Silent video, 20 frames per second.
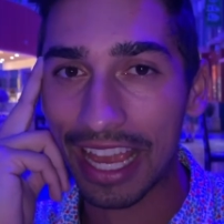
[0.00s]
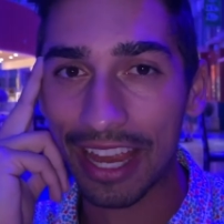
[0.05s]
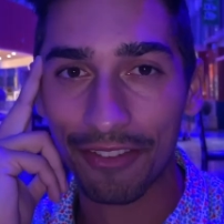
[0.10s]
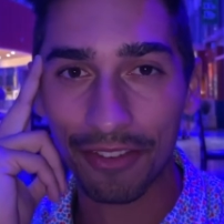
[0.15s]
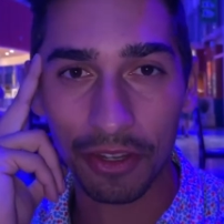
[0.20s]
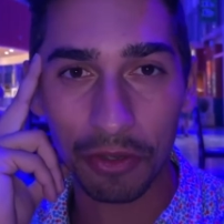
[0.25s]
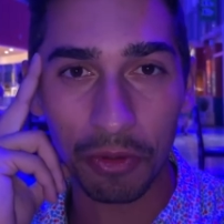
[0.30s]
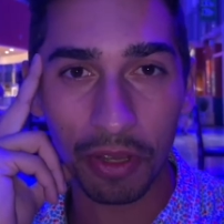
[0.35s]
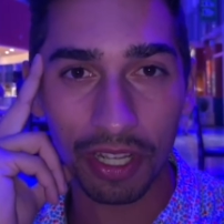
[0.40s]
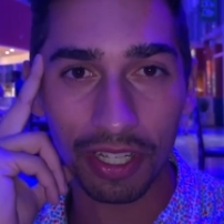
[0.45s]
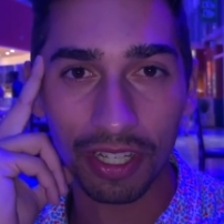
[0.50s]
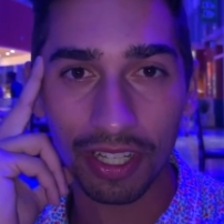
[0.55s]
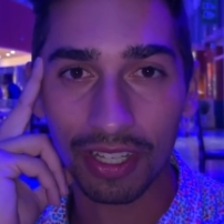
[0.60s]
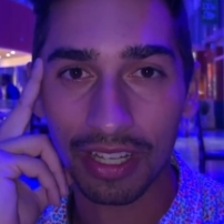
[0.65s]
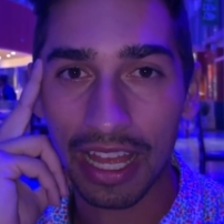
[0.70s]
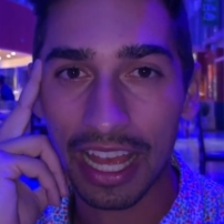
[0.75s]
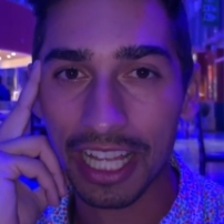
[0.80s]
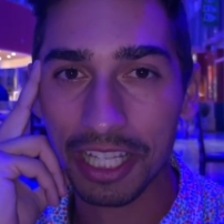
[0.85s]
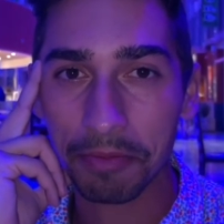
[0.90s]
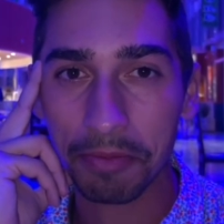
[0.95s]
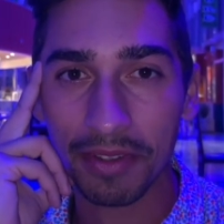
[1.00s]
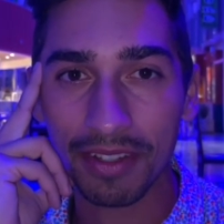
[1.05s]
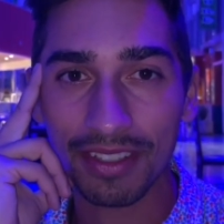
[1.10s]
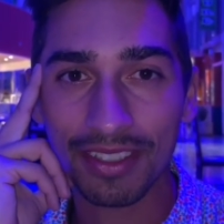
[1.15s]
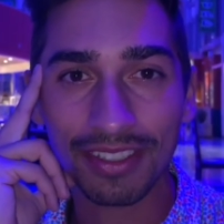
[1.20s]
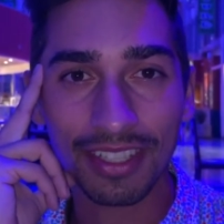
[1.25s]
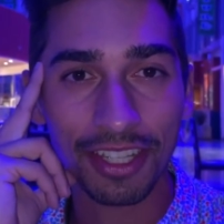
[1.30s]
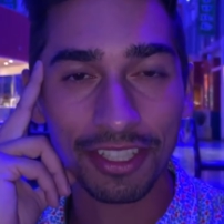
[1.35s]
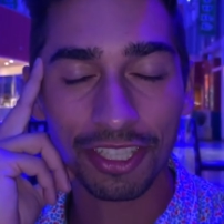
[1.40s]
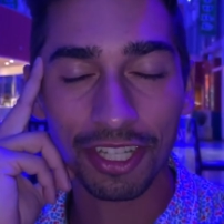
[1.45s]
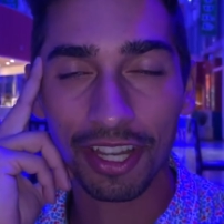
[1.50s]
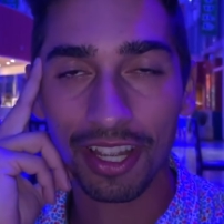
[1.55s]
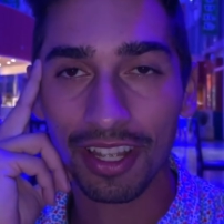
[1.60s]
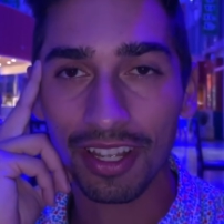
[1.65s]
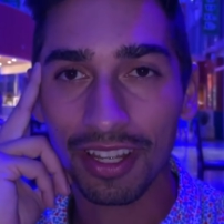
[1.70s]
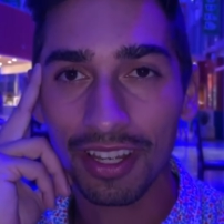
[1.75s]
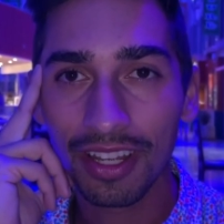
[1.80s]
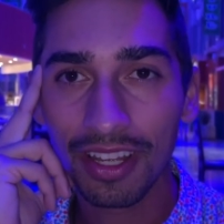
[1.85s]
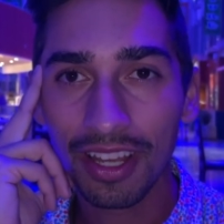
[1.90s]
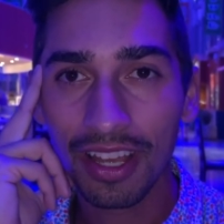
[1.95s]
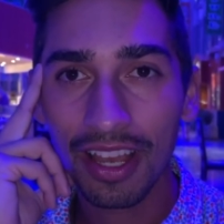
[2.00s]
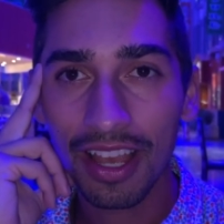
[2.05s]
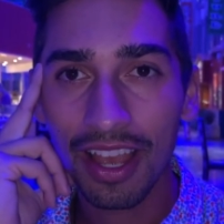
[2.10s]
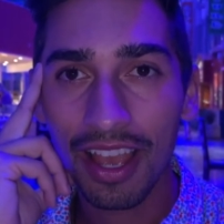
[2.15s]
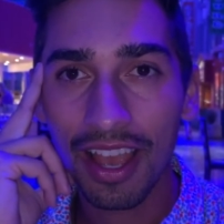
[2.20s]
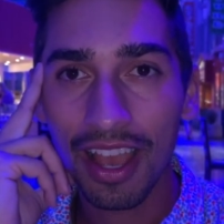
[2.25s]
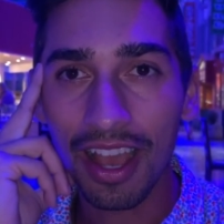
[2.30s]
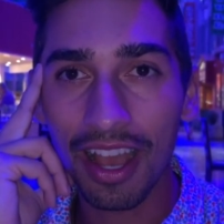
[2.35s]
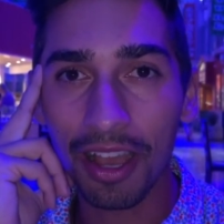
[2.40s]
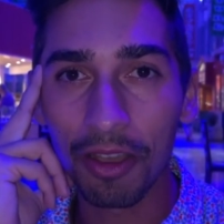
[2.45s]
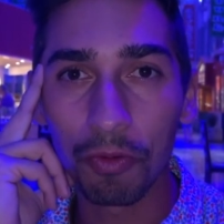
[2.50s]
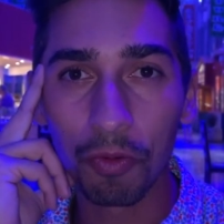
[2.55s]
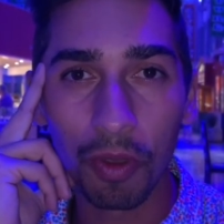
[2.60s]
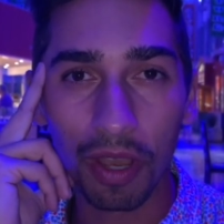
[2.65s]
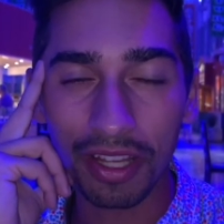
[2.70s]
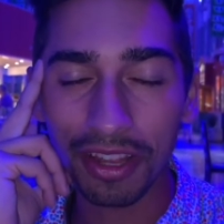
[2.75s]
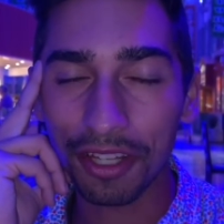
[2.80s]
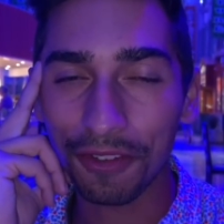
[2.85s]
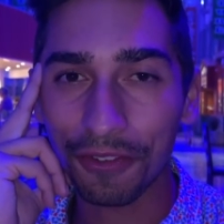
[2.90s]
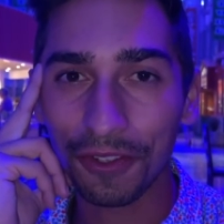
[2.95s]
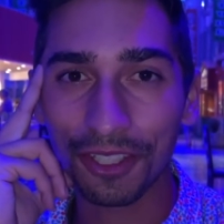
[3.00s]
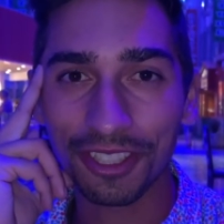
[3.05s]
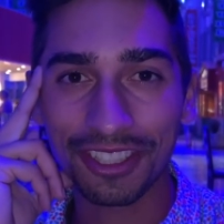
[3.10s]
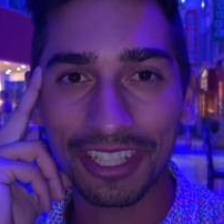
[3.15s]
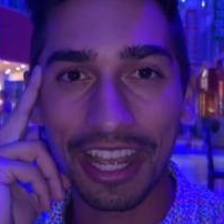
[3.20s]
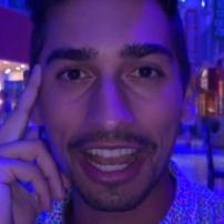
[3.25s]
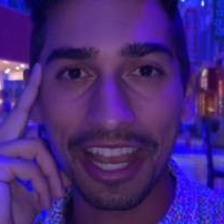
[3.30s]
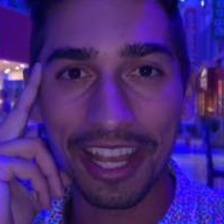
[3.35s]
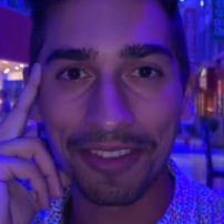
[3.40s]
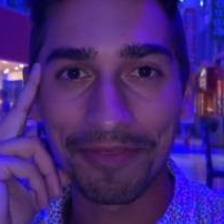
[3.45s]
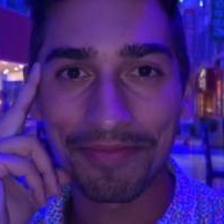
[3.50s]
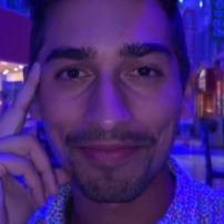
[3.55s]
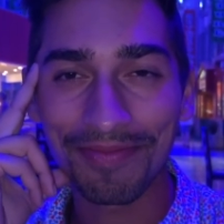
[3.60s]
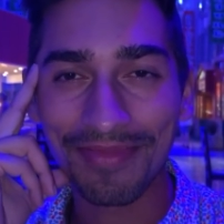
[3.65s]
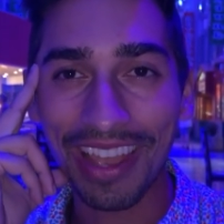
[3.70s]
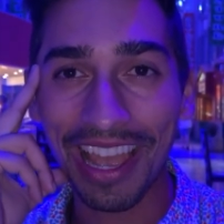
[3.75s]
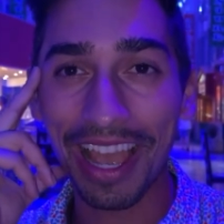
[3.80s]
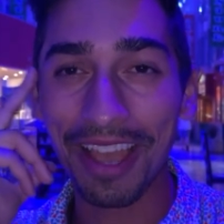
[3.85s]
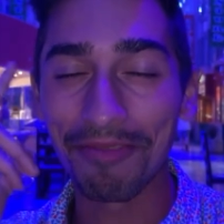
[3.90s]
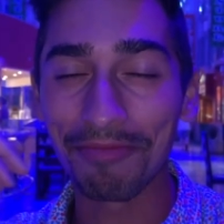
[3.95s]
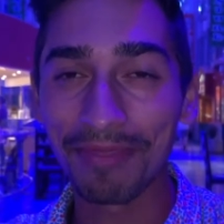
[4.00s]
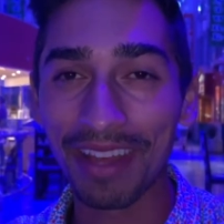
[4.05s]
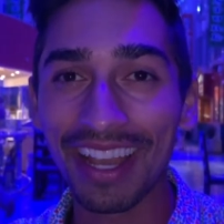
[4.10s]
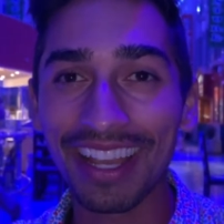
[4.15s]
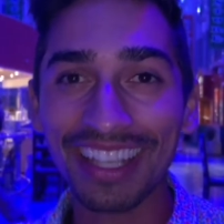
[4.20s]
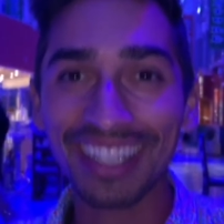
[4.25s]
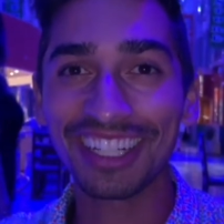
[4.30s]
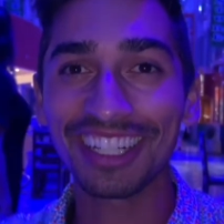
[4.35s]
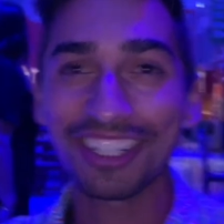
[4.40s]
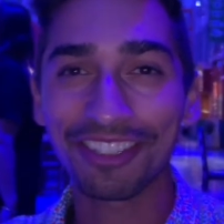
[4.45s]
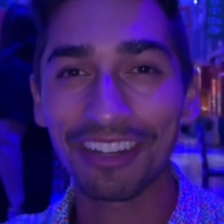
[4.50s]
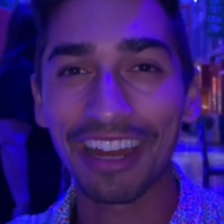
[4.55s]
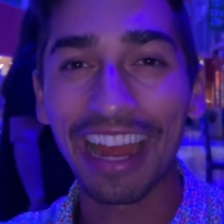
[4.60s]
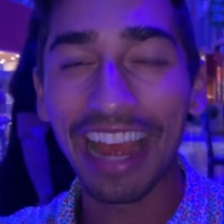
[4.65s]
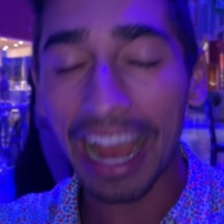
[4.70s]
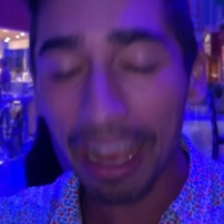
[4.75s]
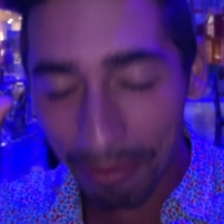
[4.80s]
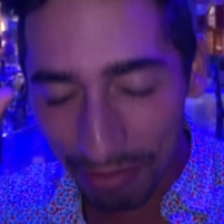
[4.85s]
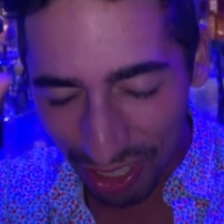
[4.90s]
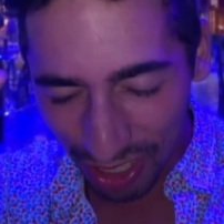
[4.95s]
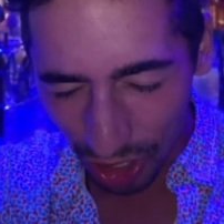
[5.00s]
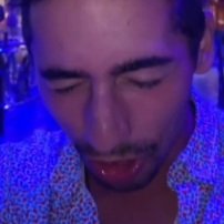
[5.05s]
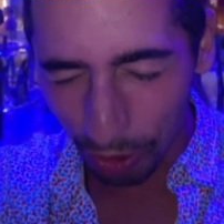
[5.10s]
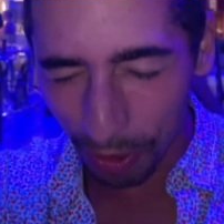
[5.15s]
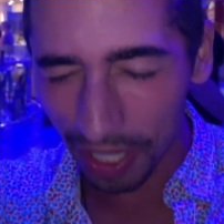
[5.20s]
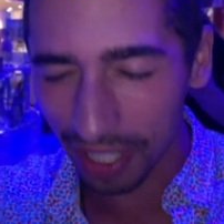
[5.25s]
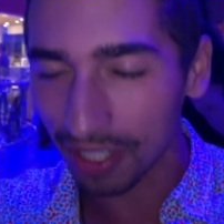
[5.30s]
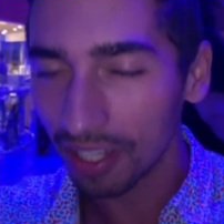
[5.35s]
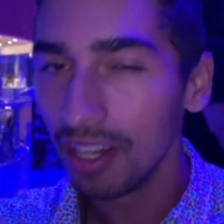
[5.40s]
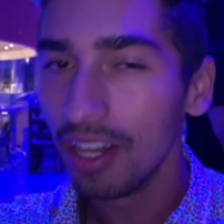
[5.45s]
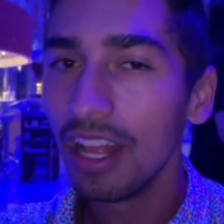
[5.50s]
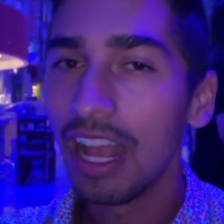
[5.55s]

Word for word: Everyone has been such a wonderful time. I'm not gonna cry. I'm so weird.